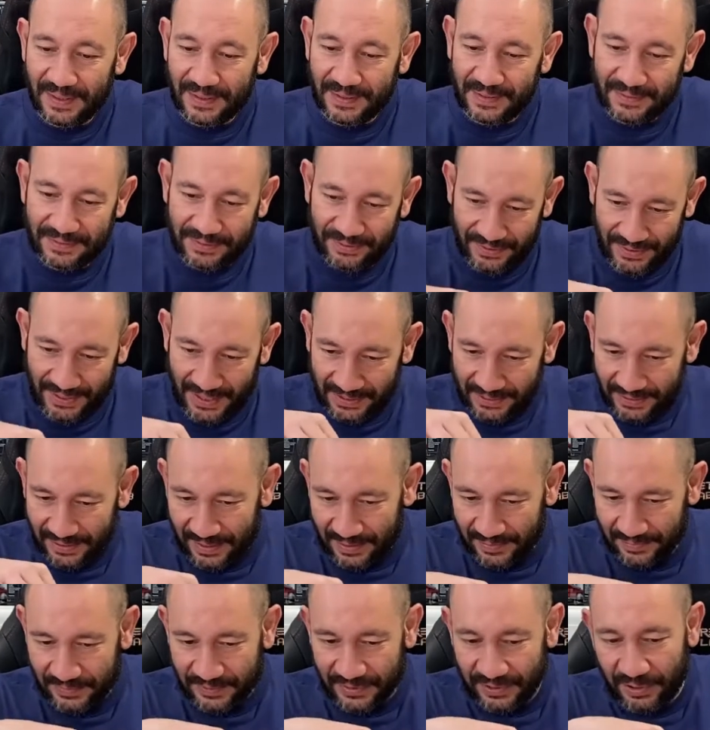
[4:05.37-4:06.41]
Sorry, that guy.
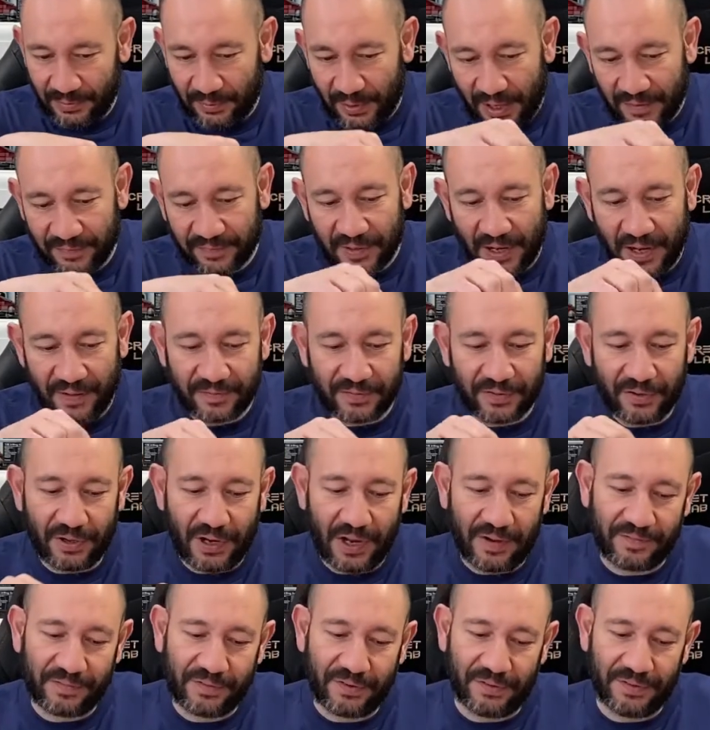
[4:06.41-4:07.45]
Do you know what? I've
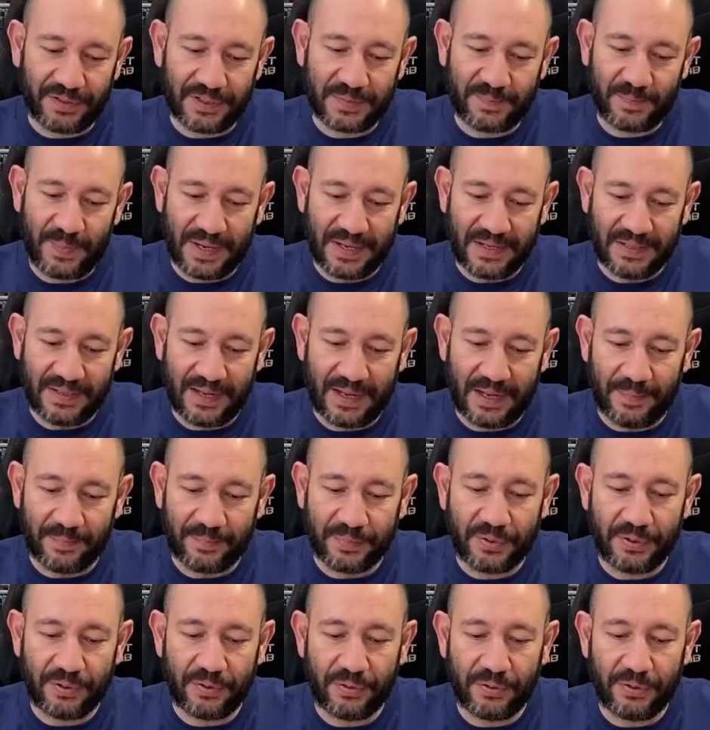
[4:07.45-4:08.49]
got this bent down
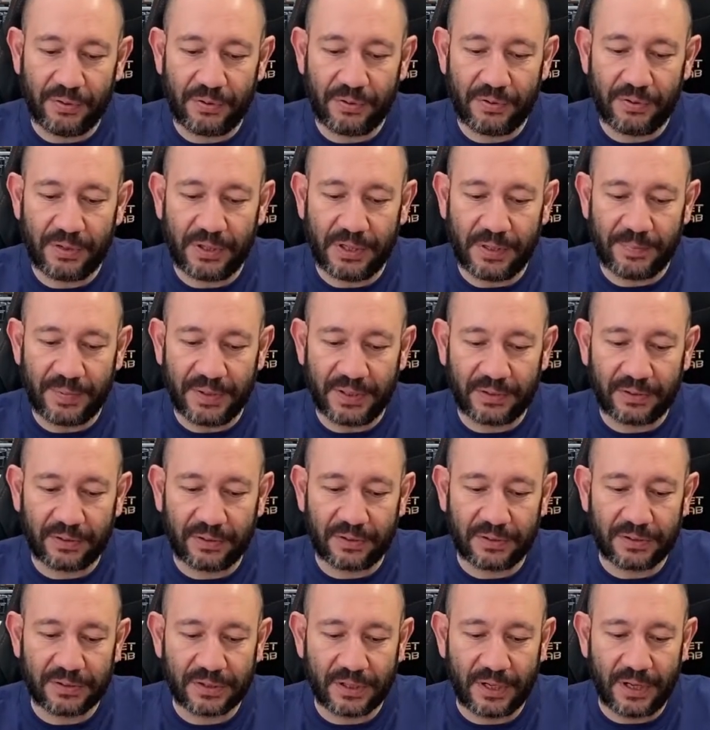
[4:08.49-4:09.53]
purely
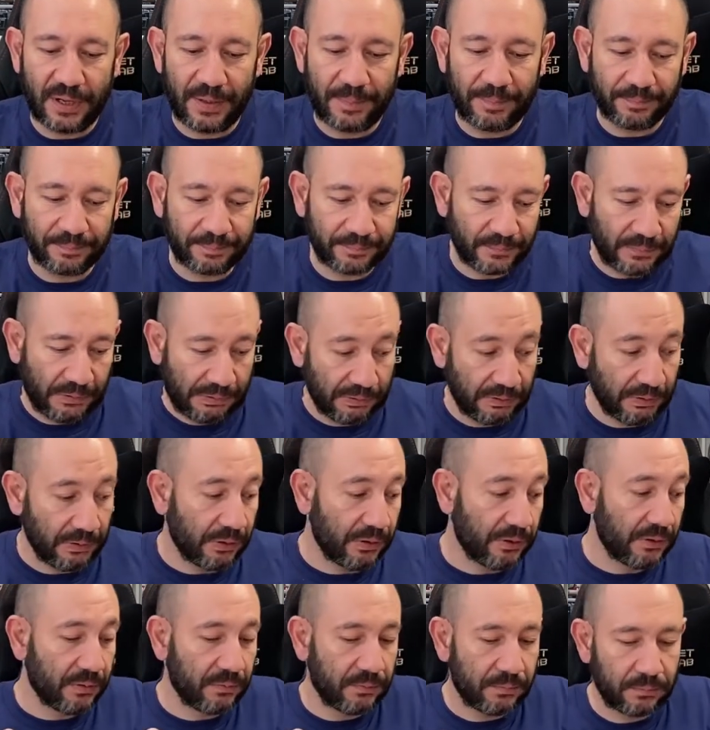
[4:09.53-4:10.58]
because
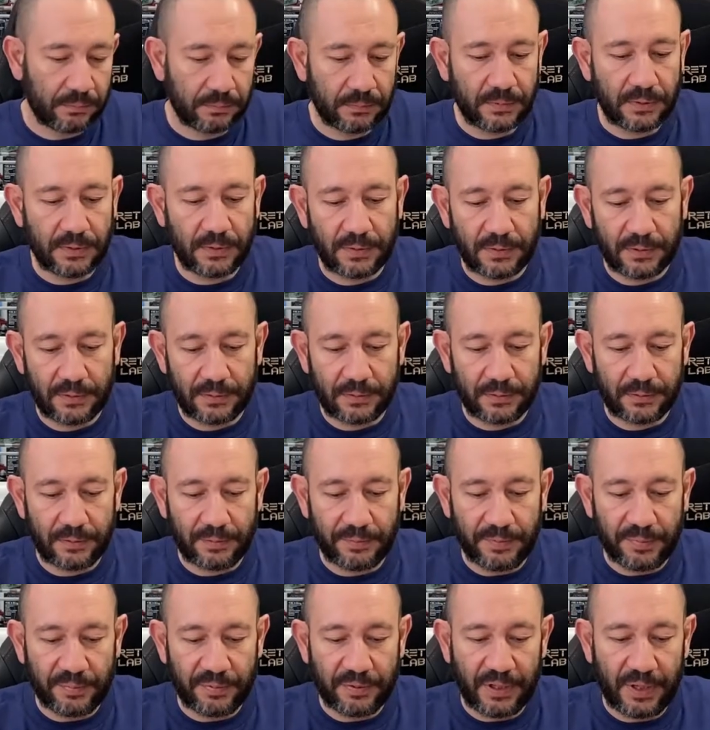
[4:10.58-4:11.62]
let
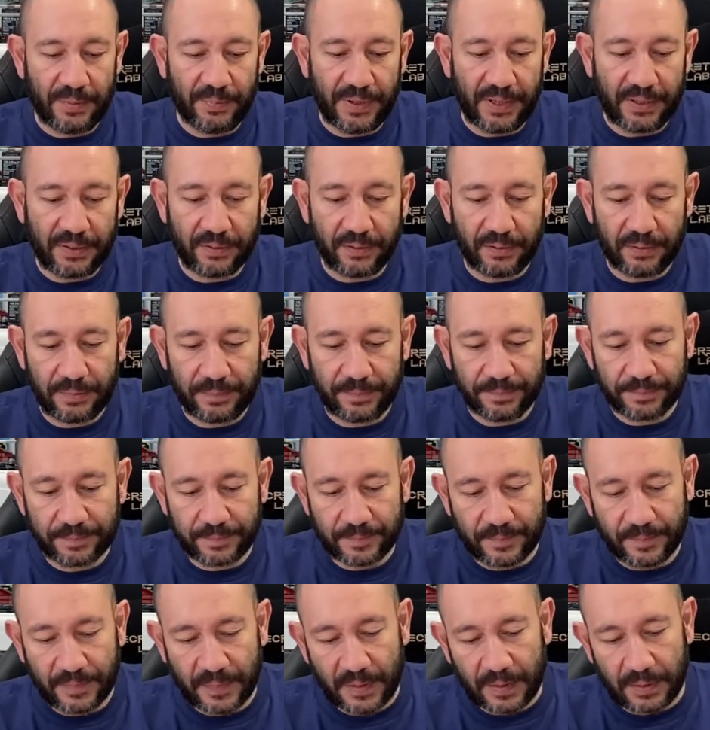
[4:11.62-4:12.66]
me put that back on.
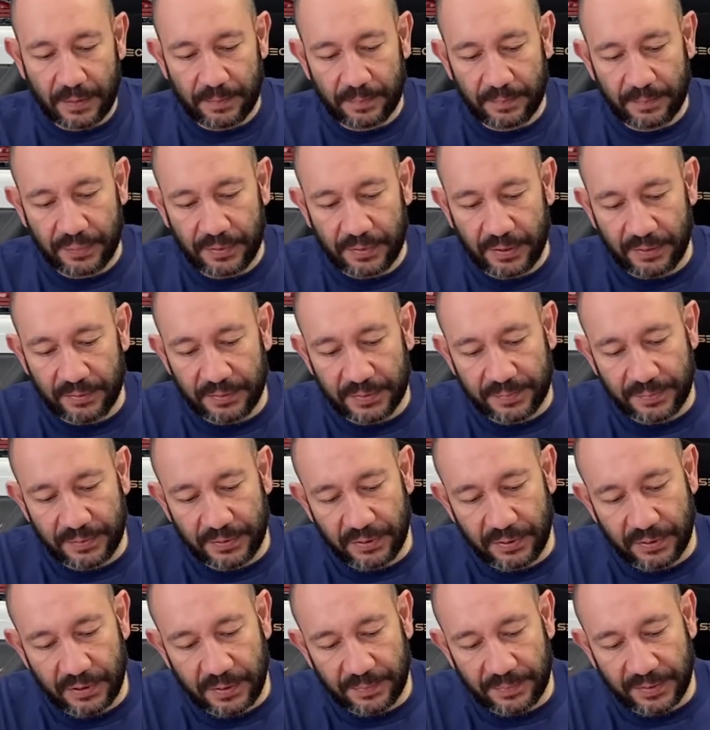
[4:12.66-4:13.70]
It was
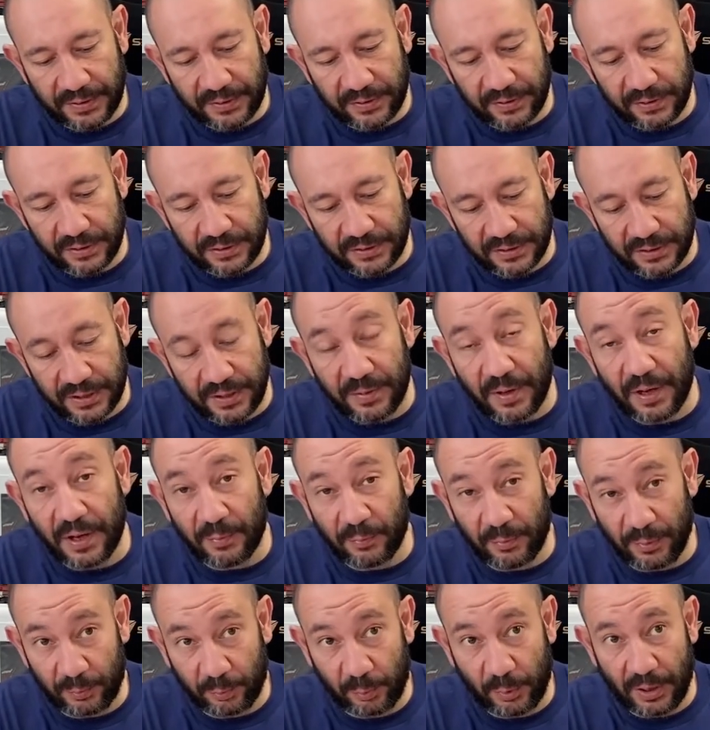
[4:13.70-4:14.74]
purely because
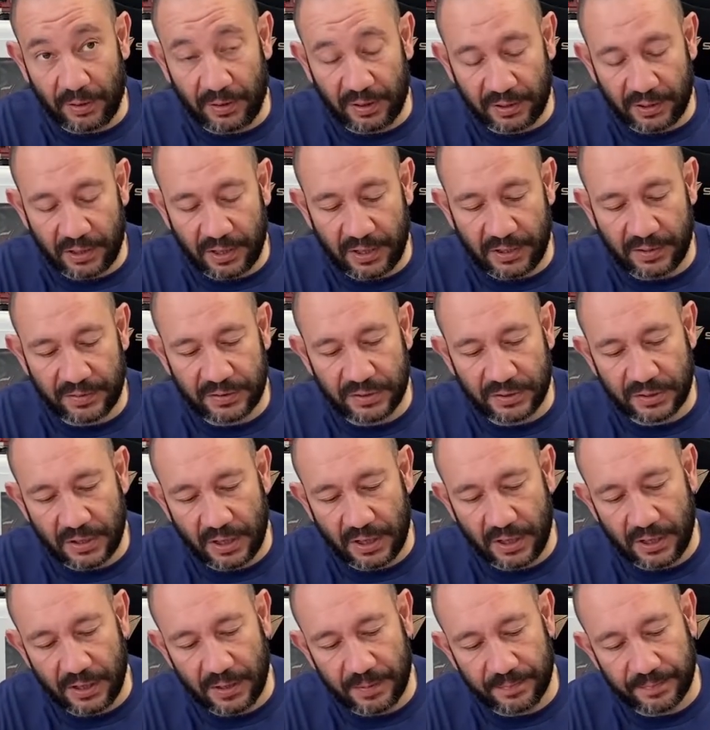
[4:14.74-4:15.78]
where I kind
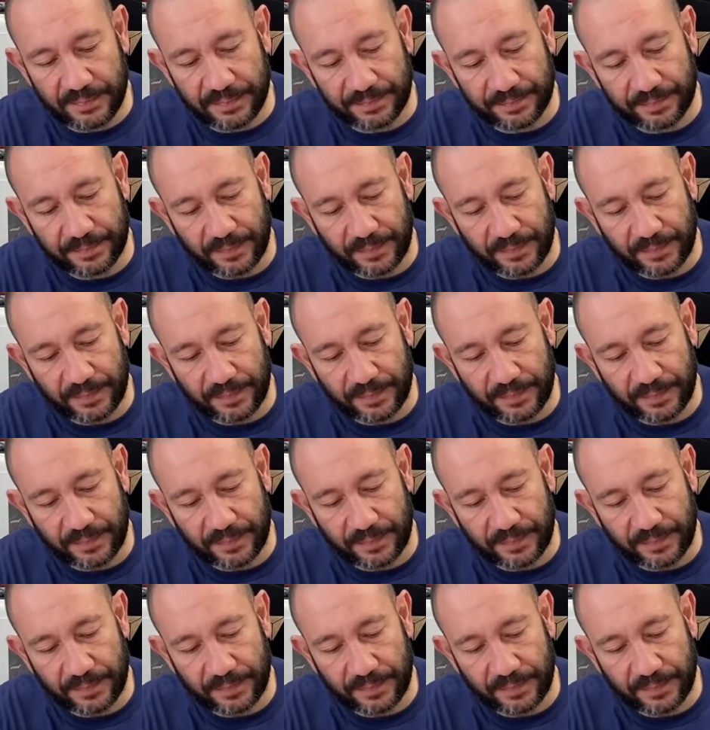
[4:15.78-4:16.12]
of